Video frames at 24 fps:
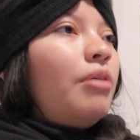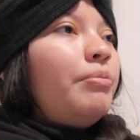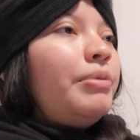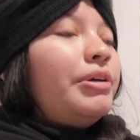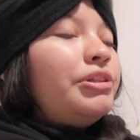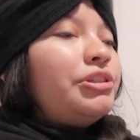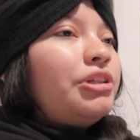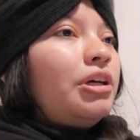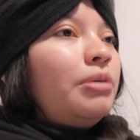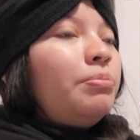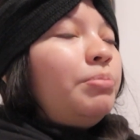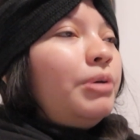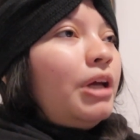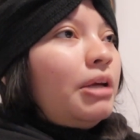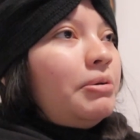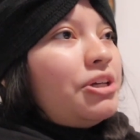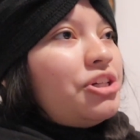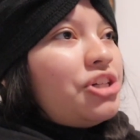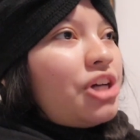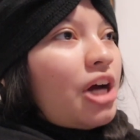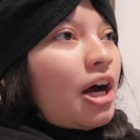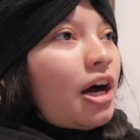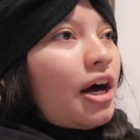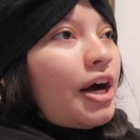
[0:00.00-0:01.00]
is our baby
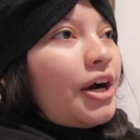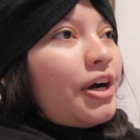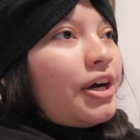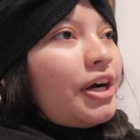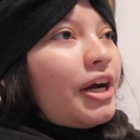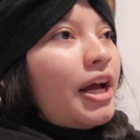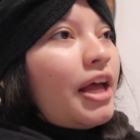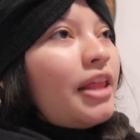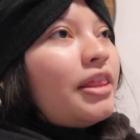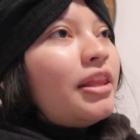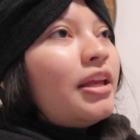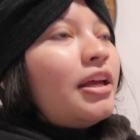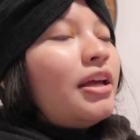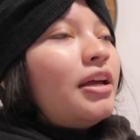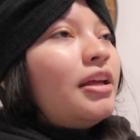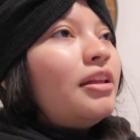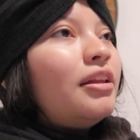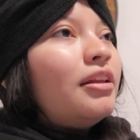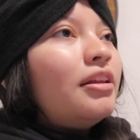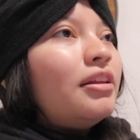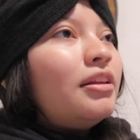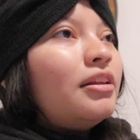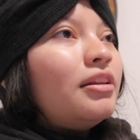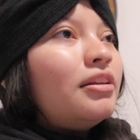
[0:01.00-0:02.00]
shower, and
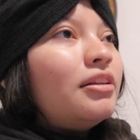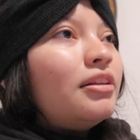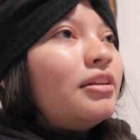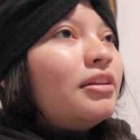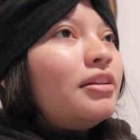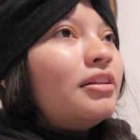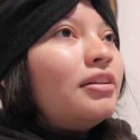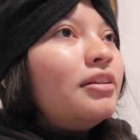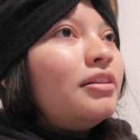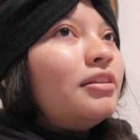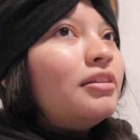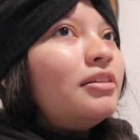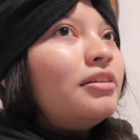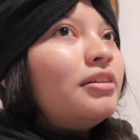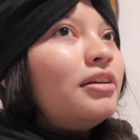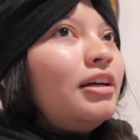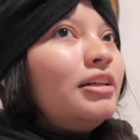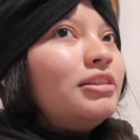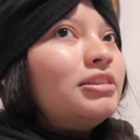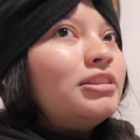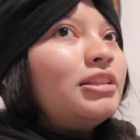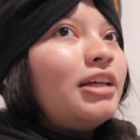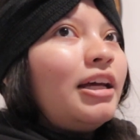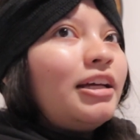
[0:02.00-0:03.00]
then
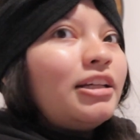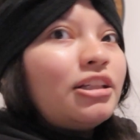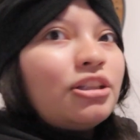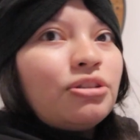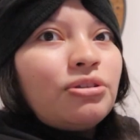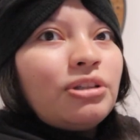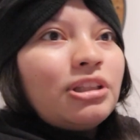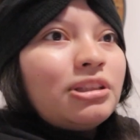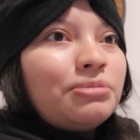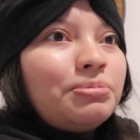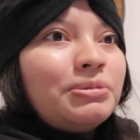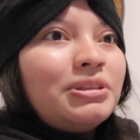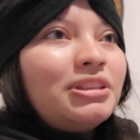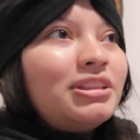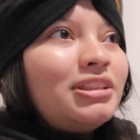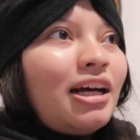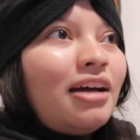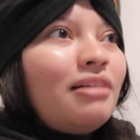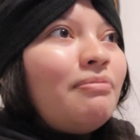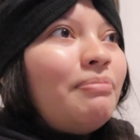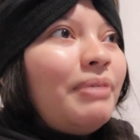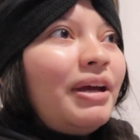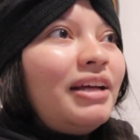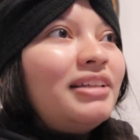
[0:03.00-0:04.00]
it's like Christmas
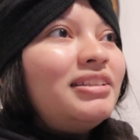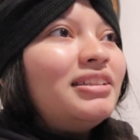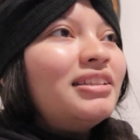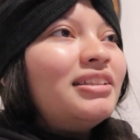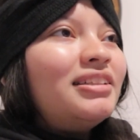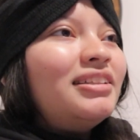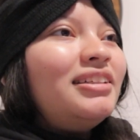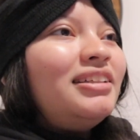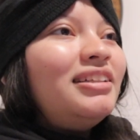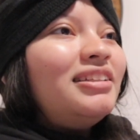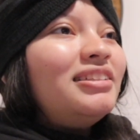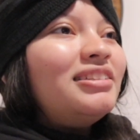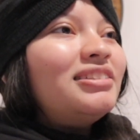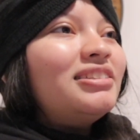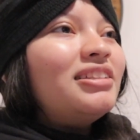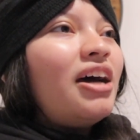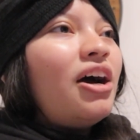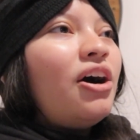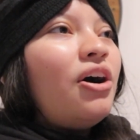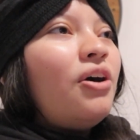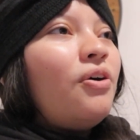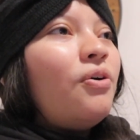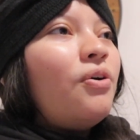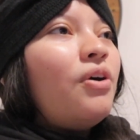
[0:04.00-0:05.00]
time basically.
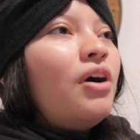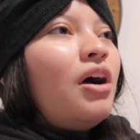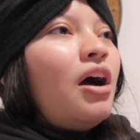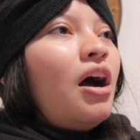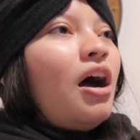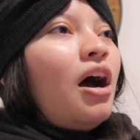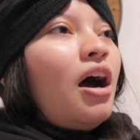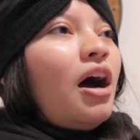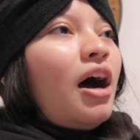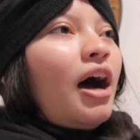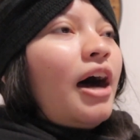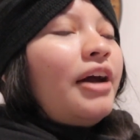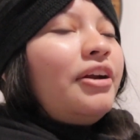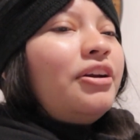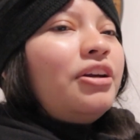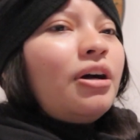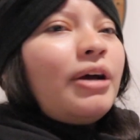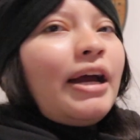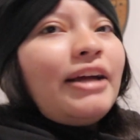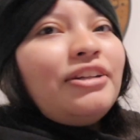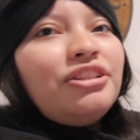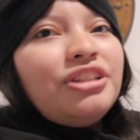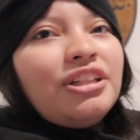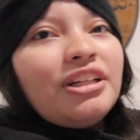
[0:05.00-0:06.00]
So I don't
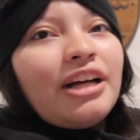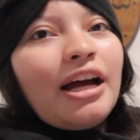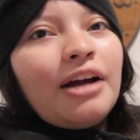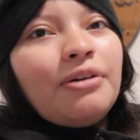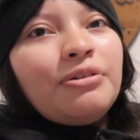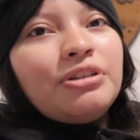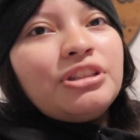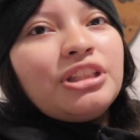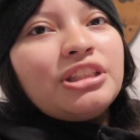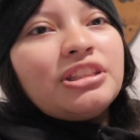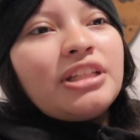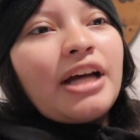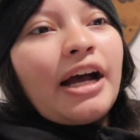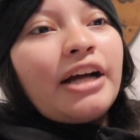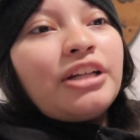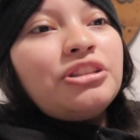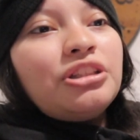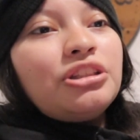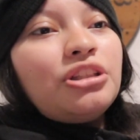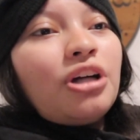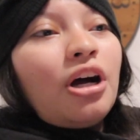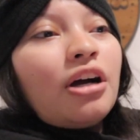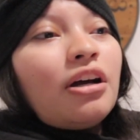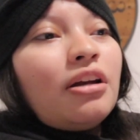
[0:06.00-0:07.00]
know, Adrian and I were just
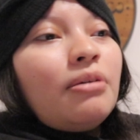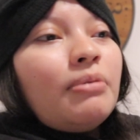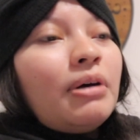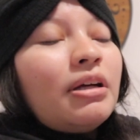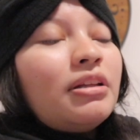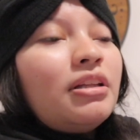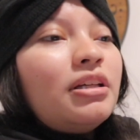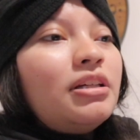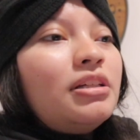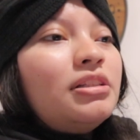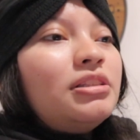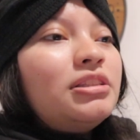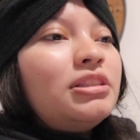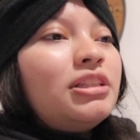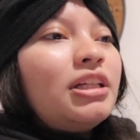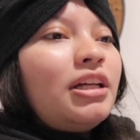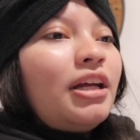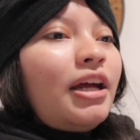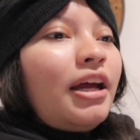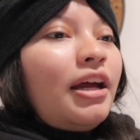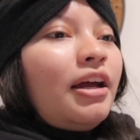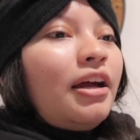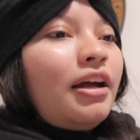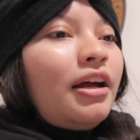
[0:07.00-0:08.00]
actually talking about this
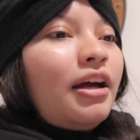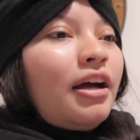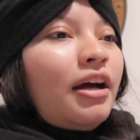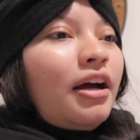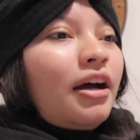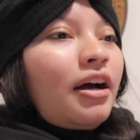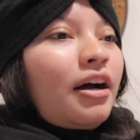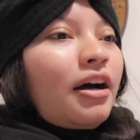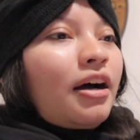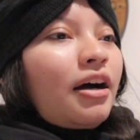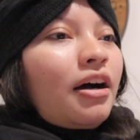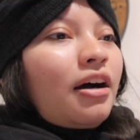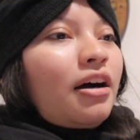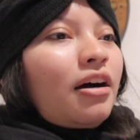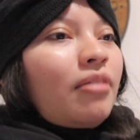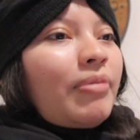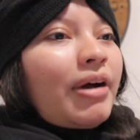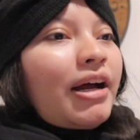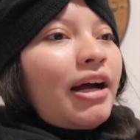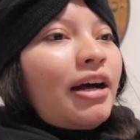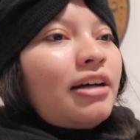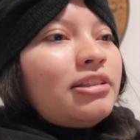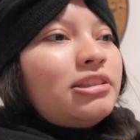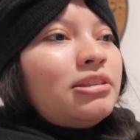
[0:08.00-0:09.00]
today.
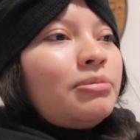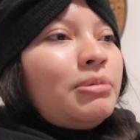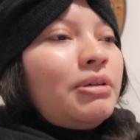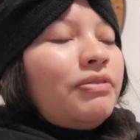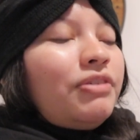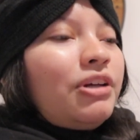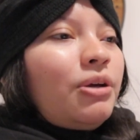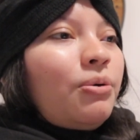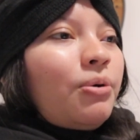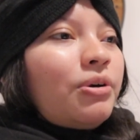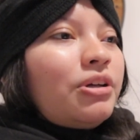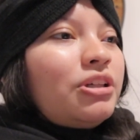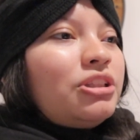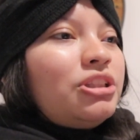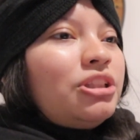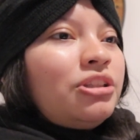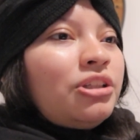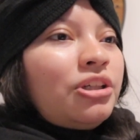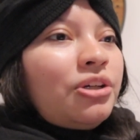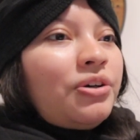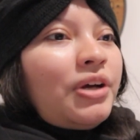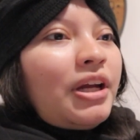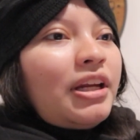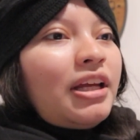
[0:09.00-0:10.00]
I asked him if he wanted to
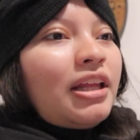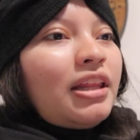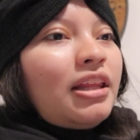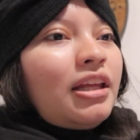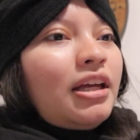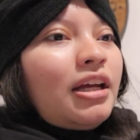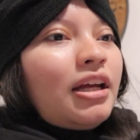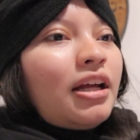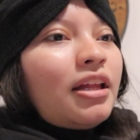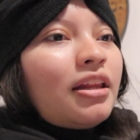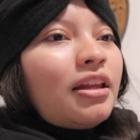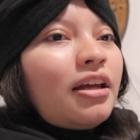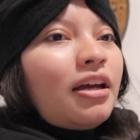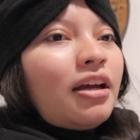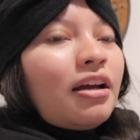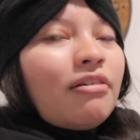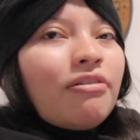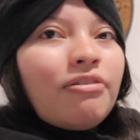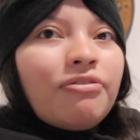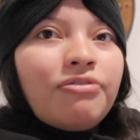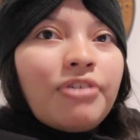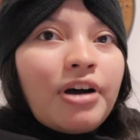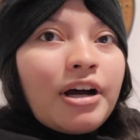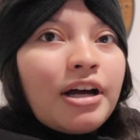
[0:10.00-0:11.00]
do anything like
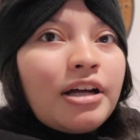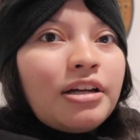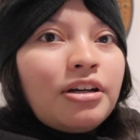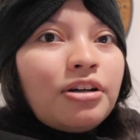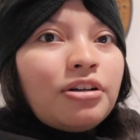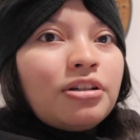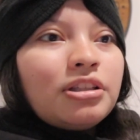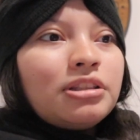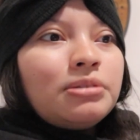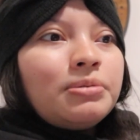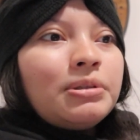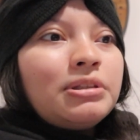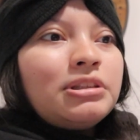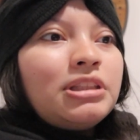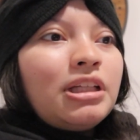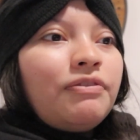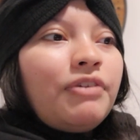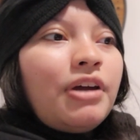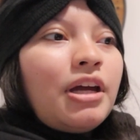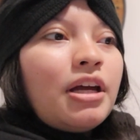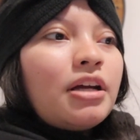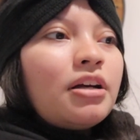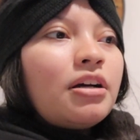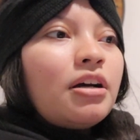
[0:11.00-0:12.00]
fun or
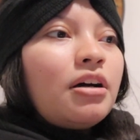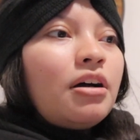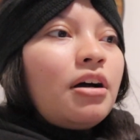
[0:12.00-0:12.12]
specific